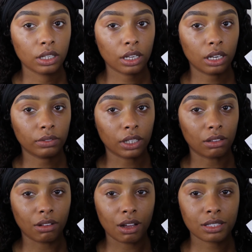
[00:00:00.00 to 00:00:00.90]
kind of like a
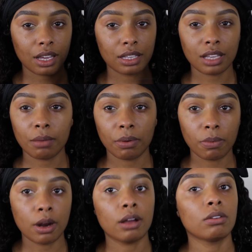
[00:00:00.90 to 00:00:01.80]
latte type of
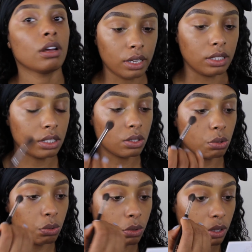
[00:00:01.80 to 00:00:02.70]
brown
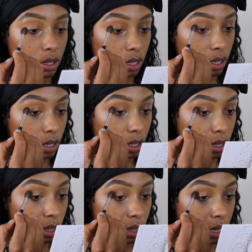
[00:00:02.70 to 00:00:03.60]
into
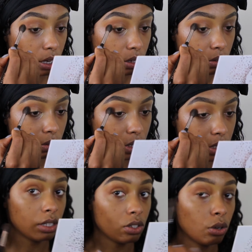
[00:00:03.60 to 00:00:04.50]
that
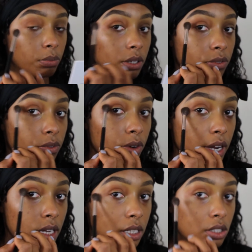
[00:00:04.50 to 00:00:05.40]
crease. And don't be
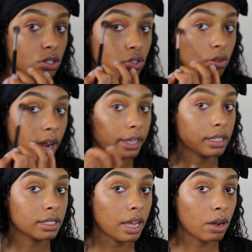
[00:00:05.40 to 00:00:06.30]
afraid to drag
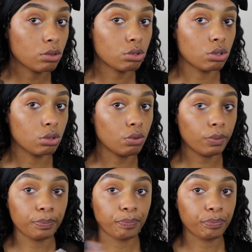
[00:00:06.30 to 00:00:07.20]
this out too.